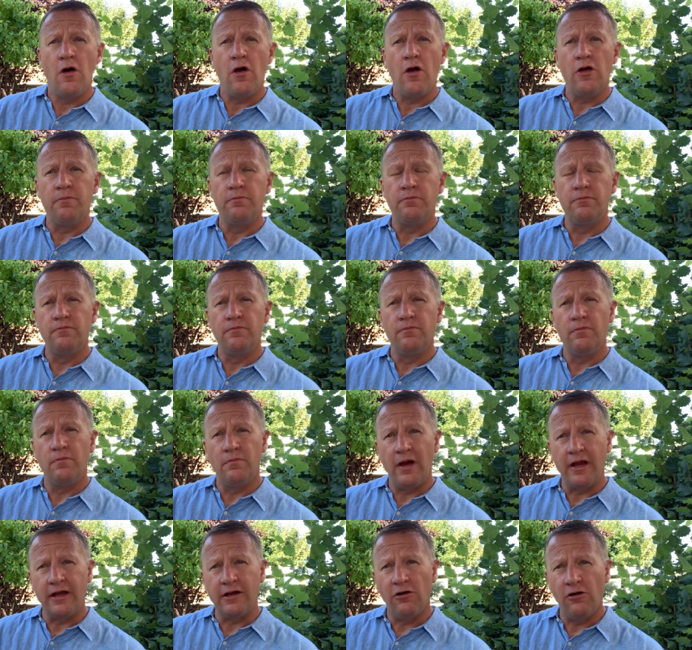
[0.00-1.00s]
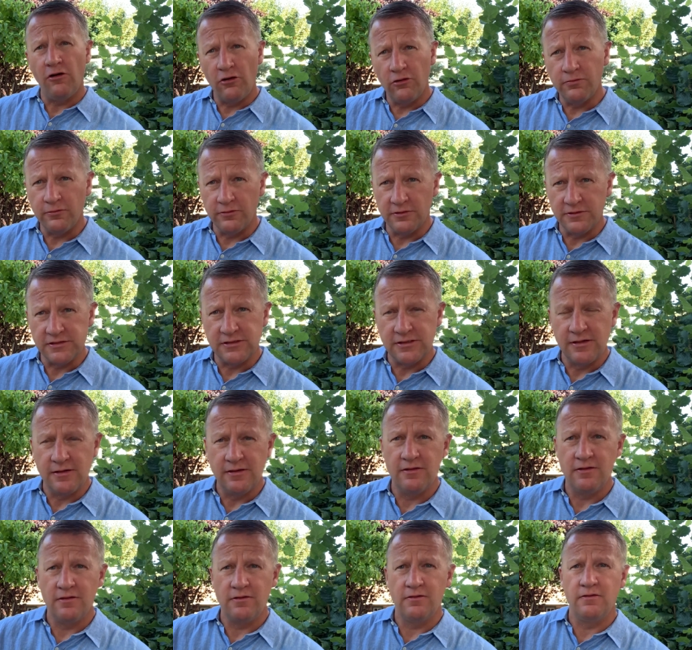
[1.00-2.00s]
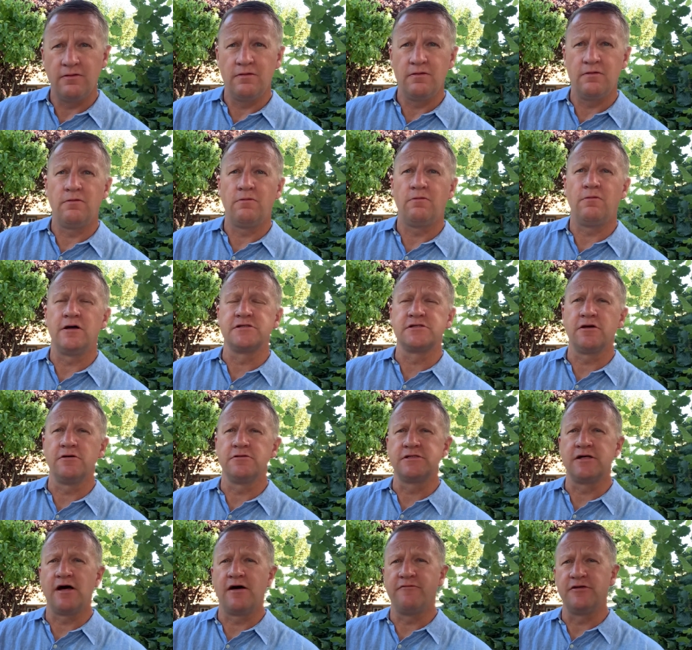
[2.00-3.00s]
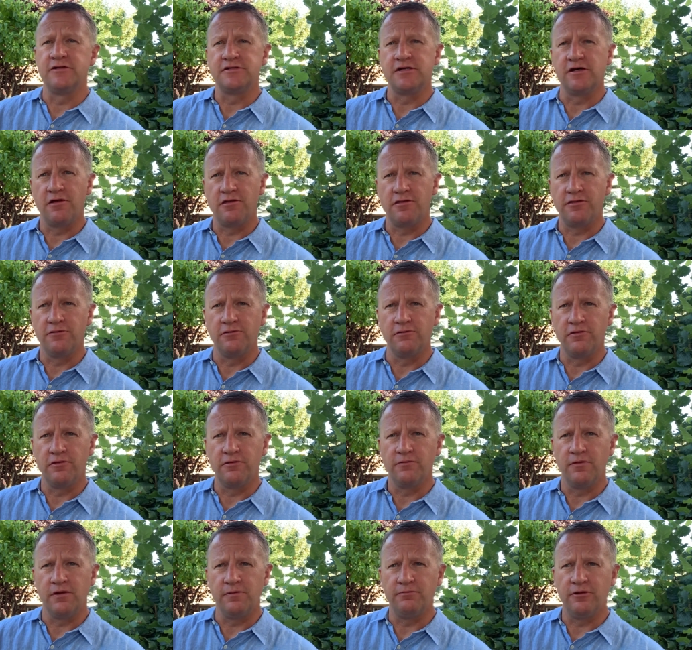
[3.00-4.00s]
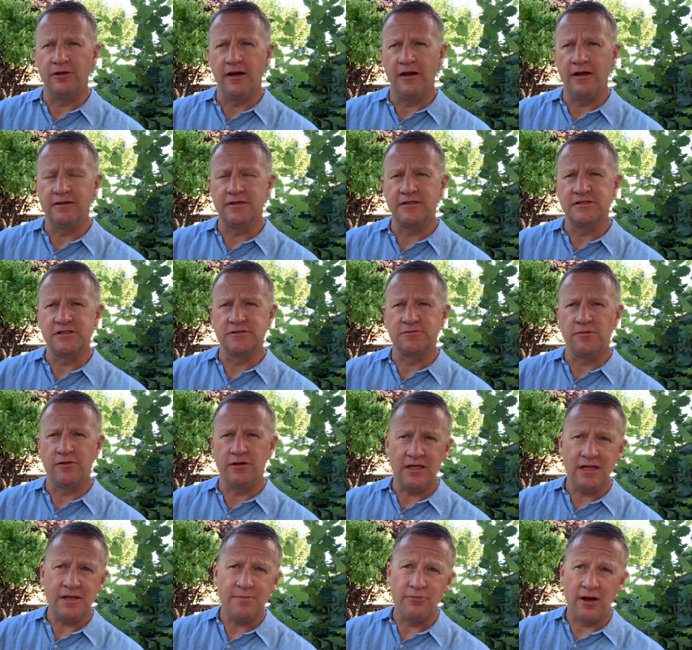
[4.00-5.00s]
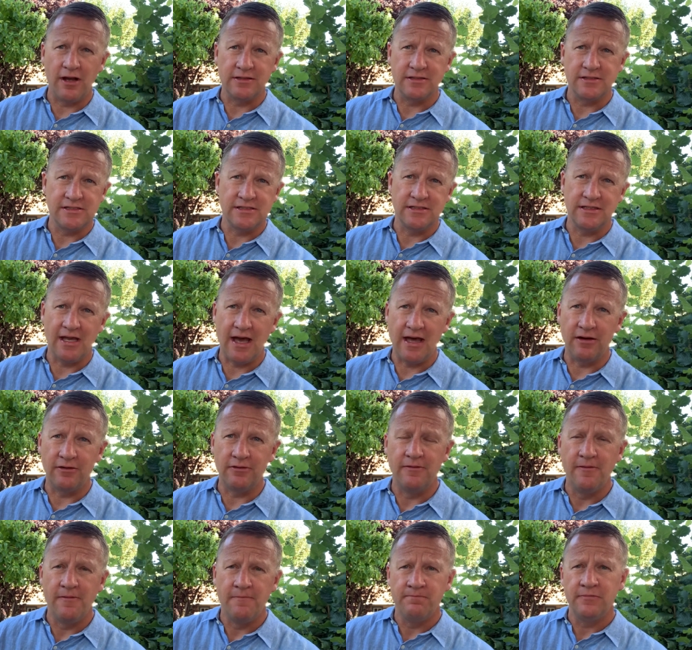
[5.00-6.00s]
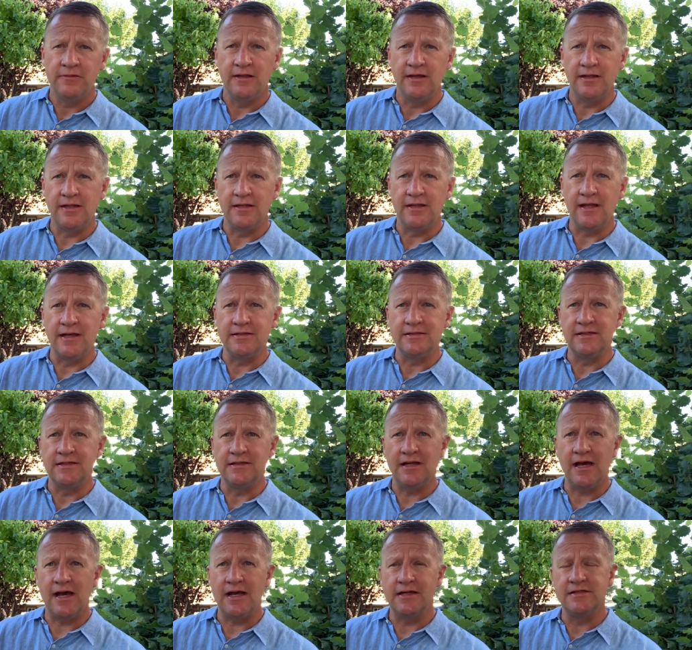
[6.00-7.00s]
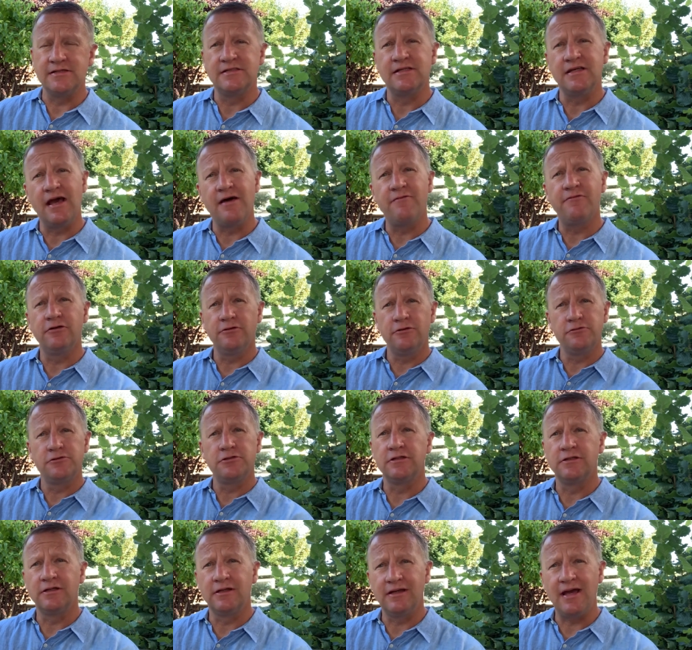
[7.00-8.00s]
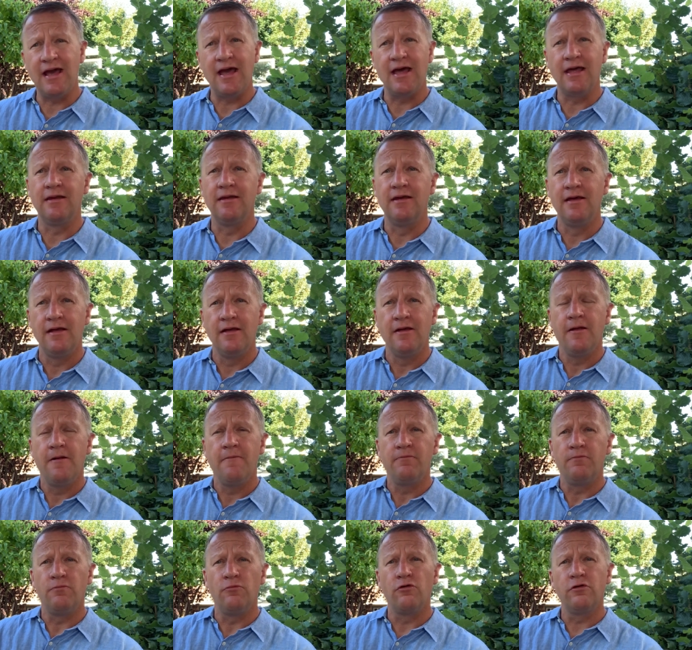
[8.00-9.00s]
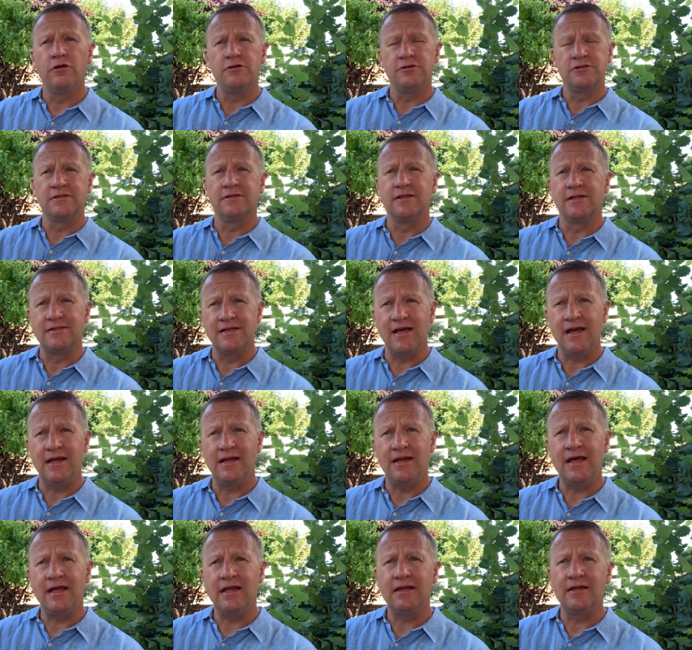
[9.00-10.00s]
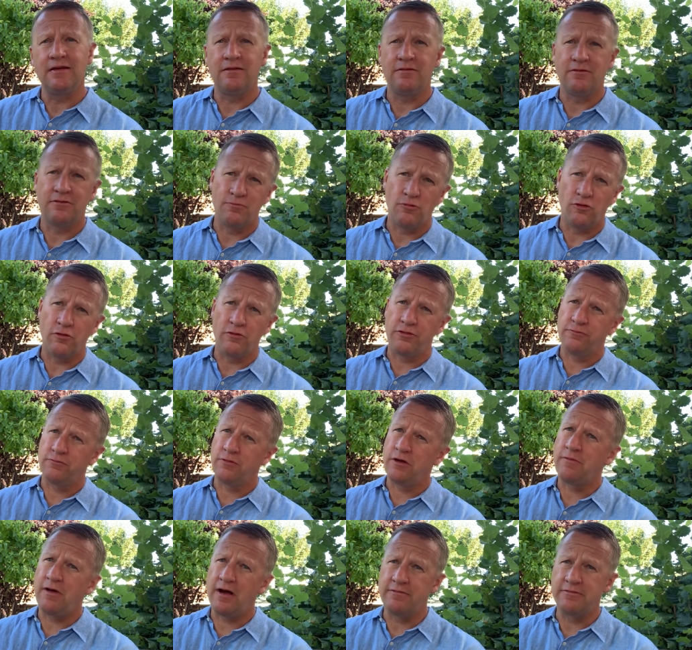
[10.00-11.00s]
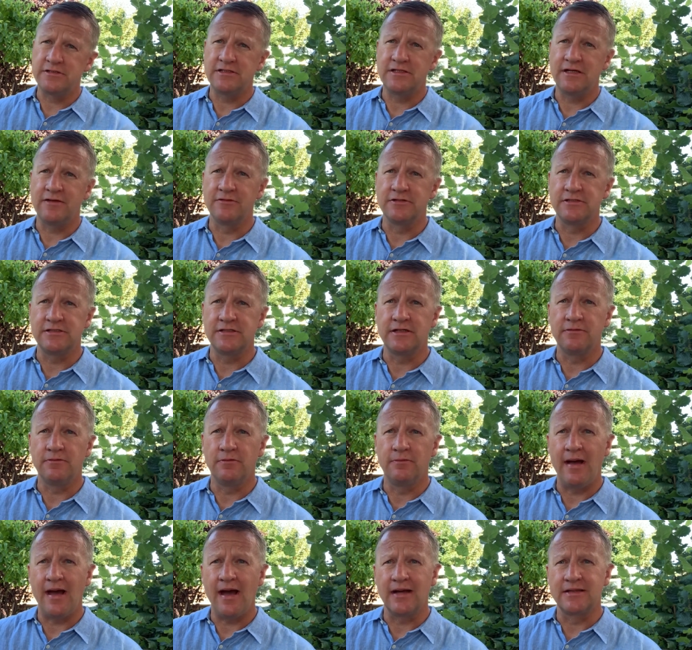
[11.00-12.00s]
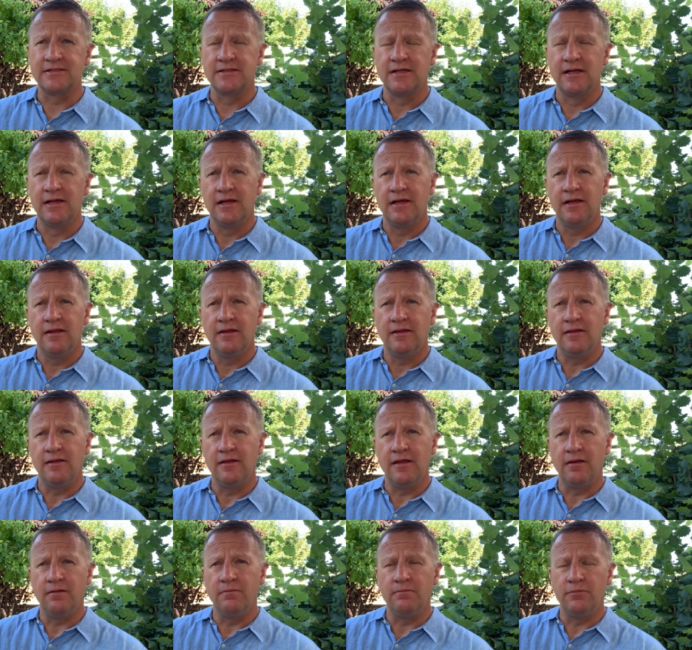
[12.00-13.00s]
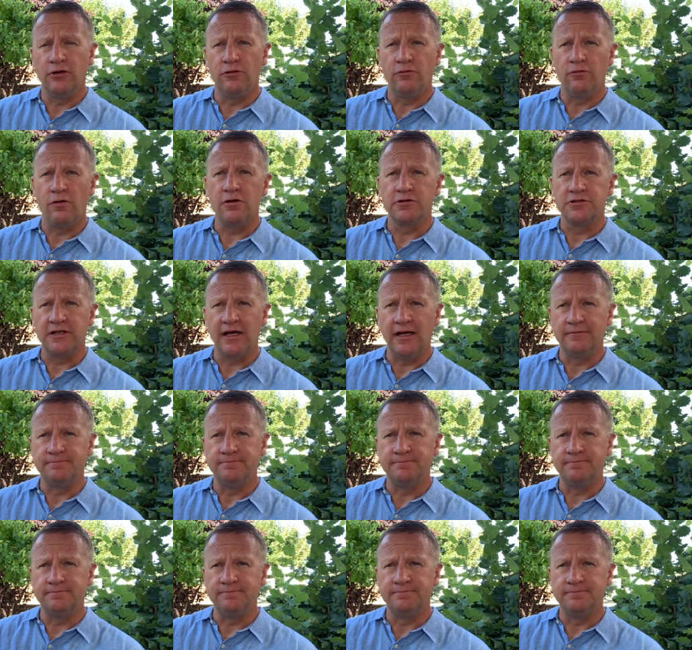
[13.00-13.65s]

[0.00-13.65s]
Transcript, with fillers: And Mike Holmgren's West Coast offense on a third and three play. And this is what he brought to Seattle in the 1990s. The evolution, again, more use of the tight end and then more three wide receivers, single backs than Bill Walsh had.